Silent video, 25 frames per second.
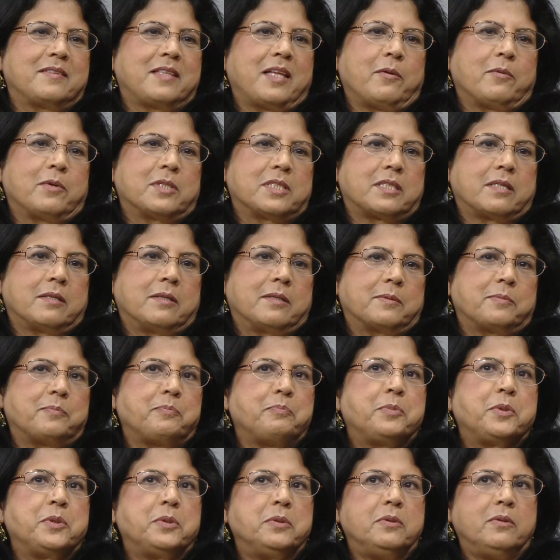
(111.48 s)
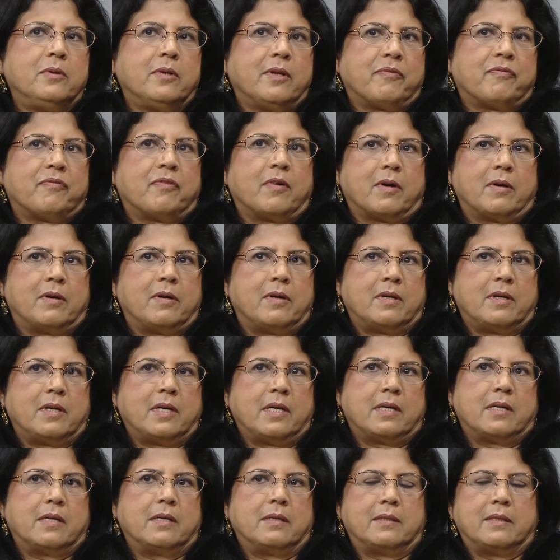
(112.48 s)
There was a beautiful
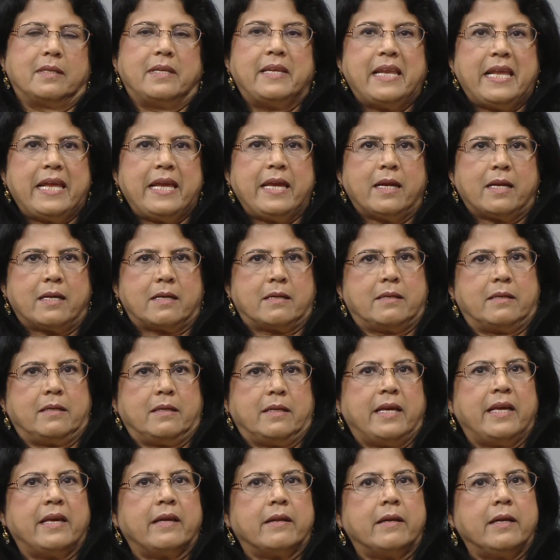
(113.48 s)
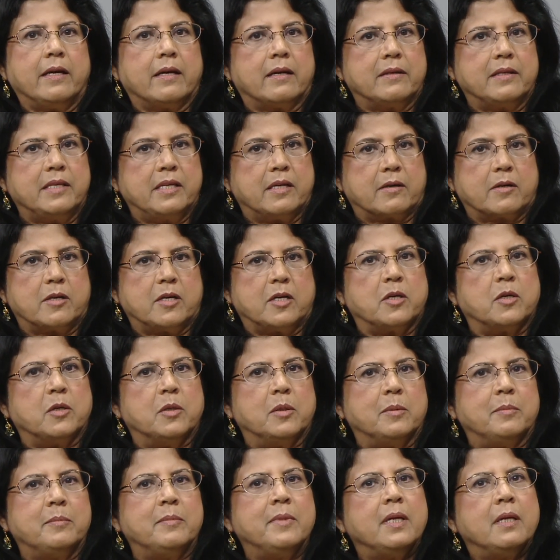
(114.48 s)
lake area near our
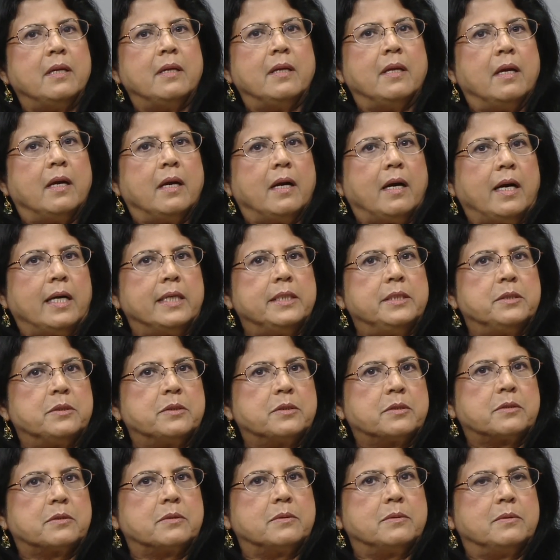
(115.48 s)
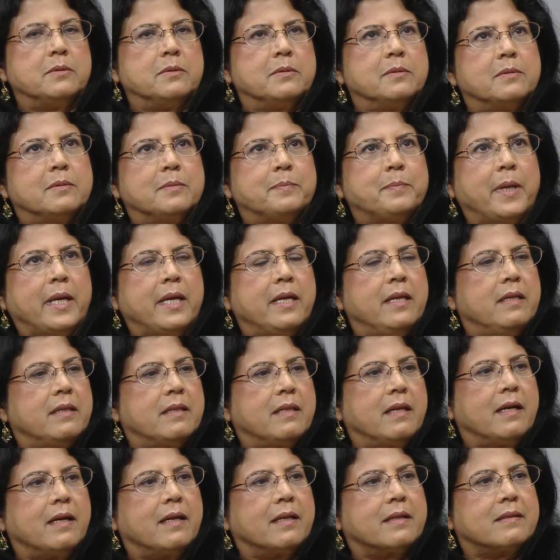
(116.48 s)
home. I used to paint
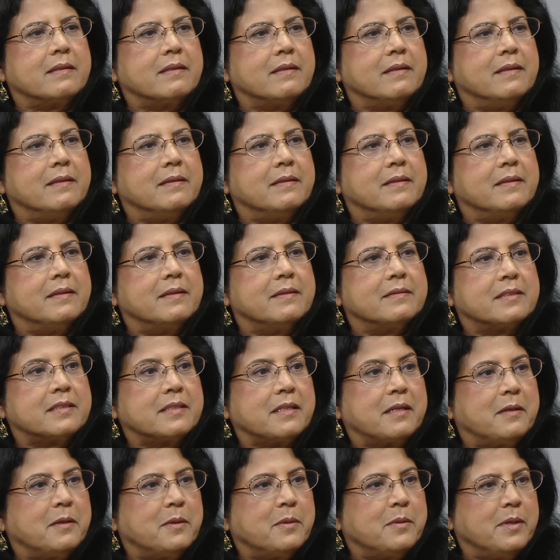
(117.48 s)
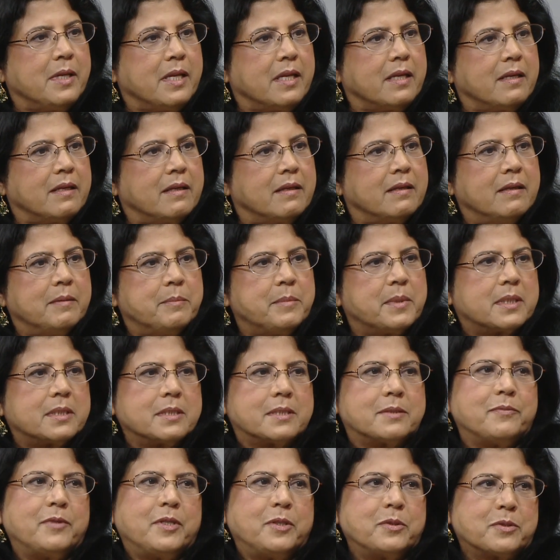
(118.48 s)
that surrounding
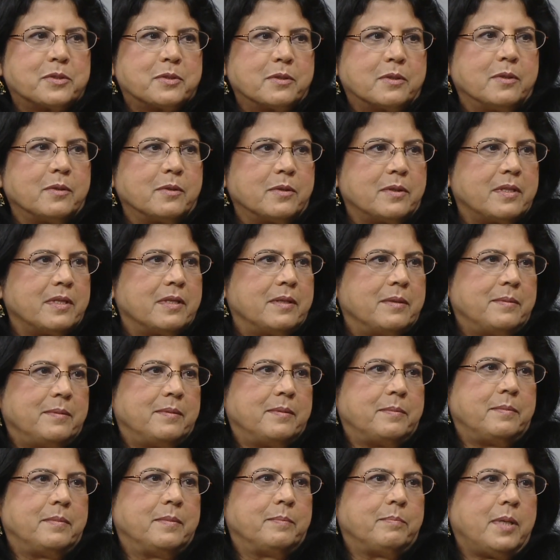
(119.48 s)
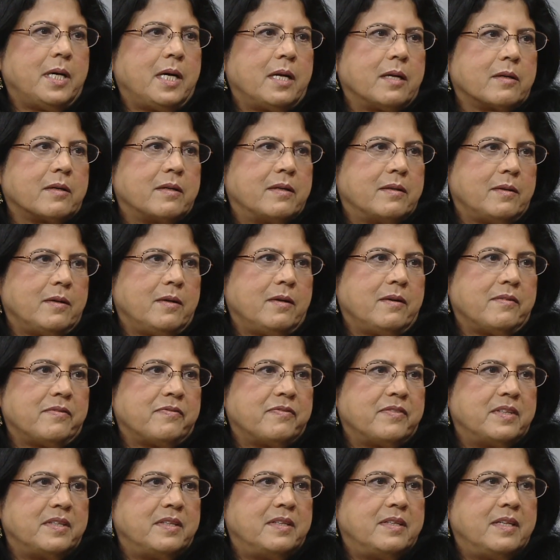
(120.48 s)
because we used to go to the park
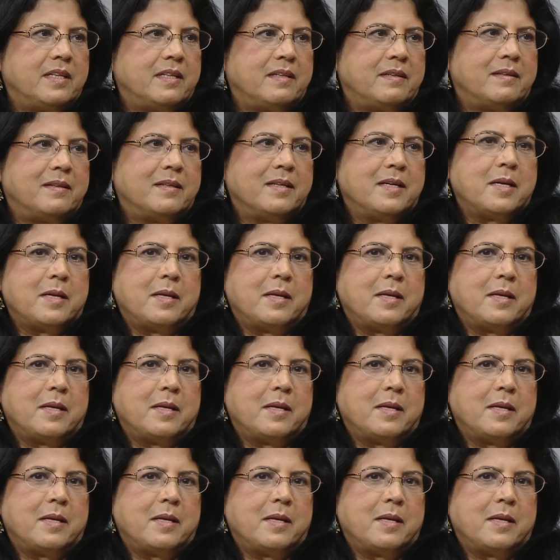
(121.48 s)
often, and